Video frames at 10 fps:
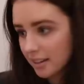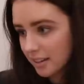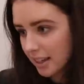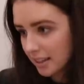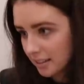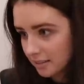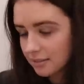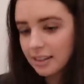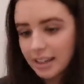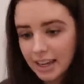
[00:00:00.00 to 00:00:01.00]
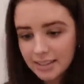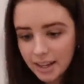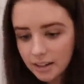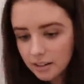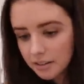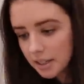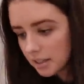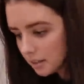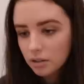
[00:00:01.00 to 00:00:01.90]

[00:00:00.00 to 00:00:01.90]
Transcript: can like guess how to do it?